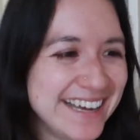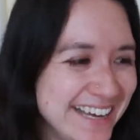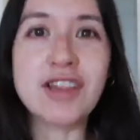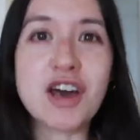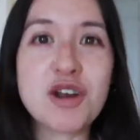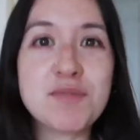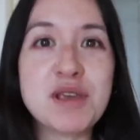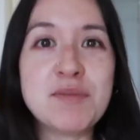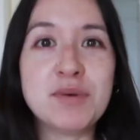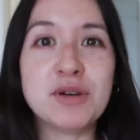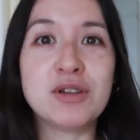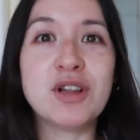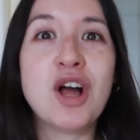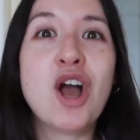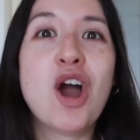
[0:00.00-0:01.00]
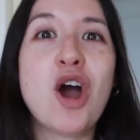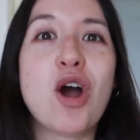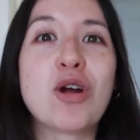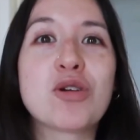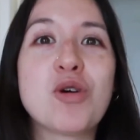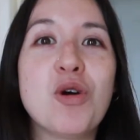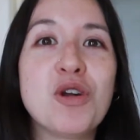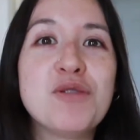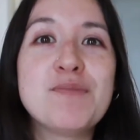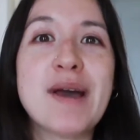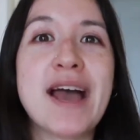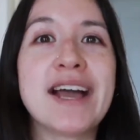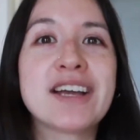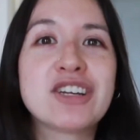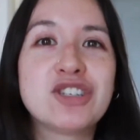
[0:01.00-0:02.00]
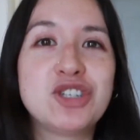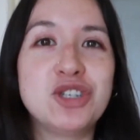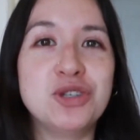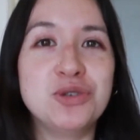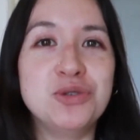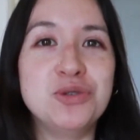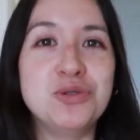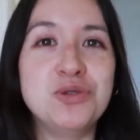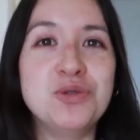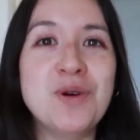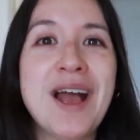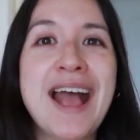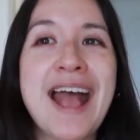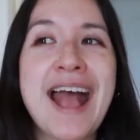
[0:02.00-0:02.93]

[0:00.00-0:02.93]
A lot of people are going back to